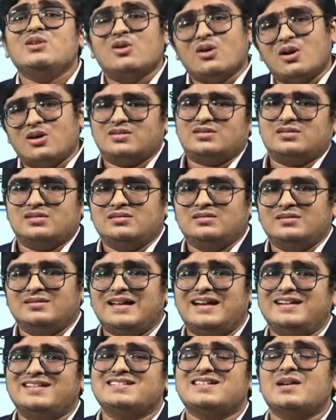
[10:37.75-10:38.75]
loss
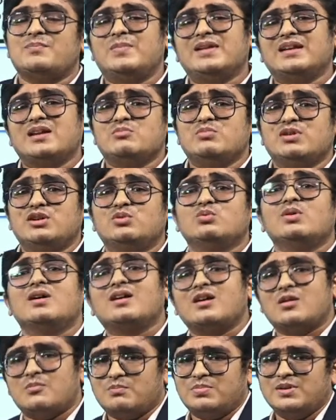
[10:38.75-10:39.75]
that is applicable to a
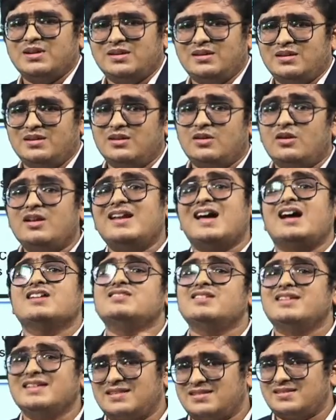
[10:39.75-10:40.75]
company in a
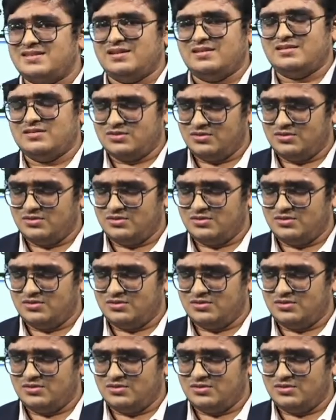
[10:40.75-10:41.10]
larger extent.